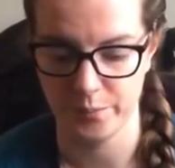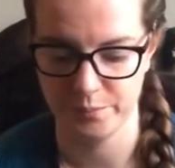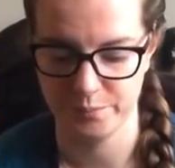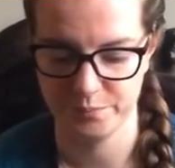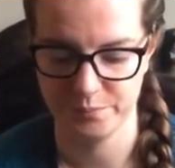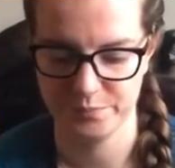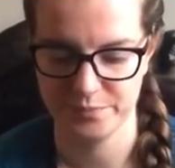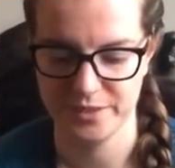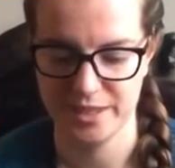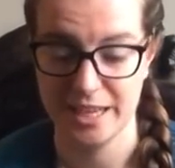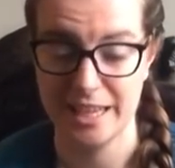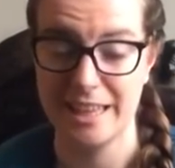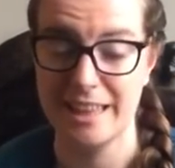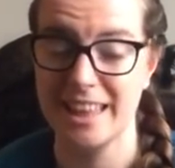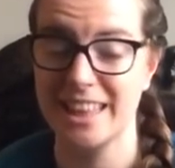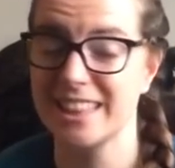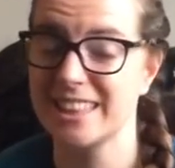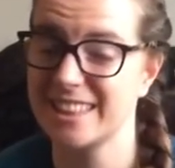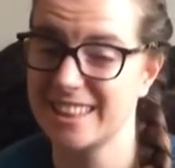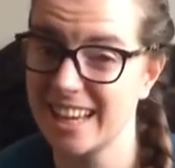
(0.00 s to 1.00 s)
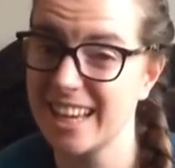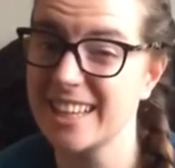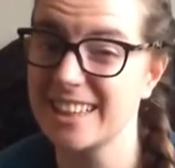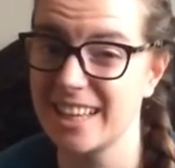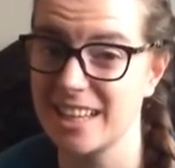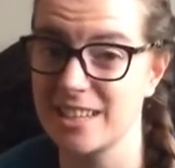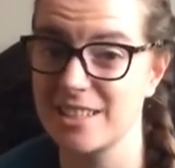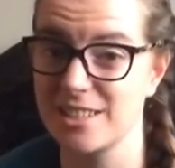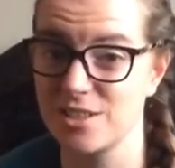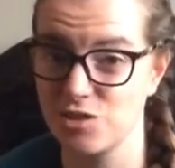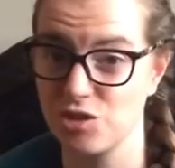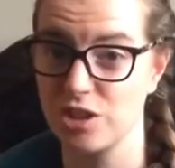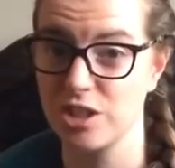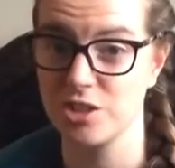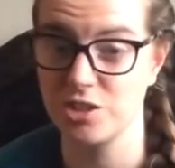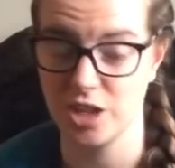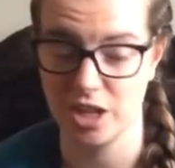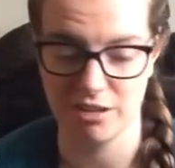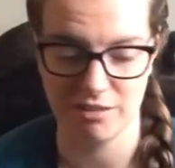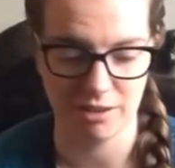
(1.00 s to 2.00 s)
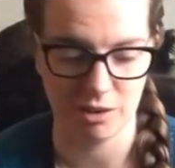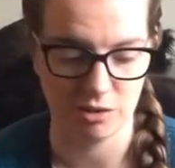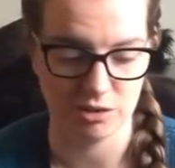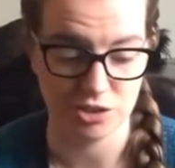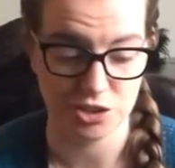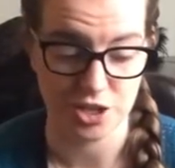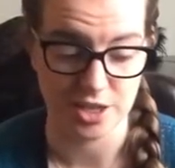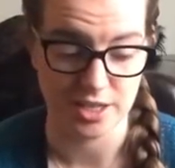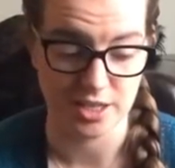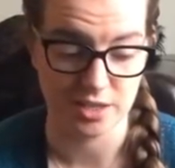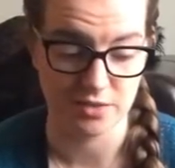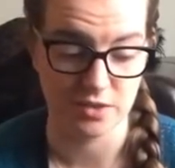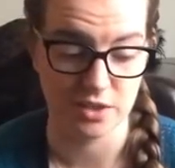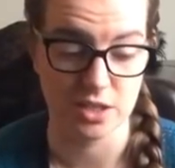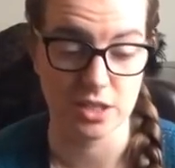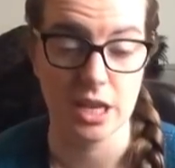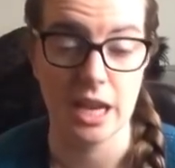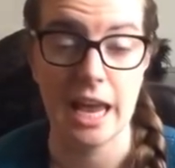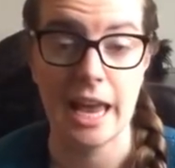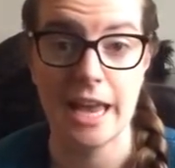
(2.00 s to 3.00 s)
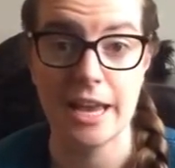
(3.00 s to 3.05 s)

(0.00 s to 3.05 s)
I think that's the general gist of it.